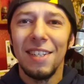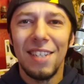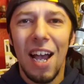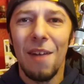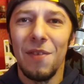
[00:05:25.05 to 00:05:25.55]

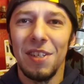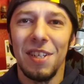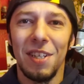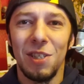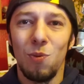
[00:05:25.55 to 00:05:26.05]
Dive
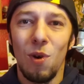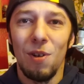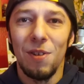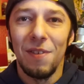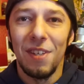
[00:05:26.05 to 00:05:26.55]
into this
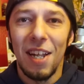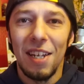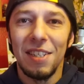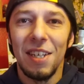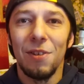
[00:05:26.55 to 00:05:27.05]
world of the
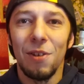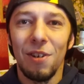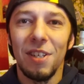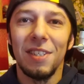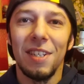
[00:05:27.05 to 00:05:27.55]
1930s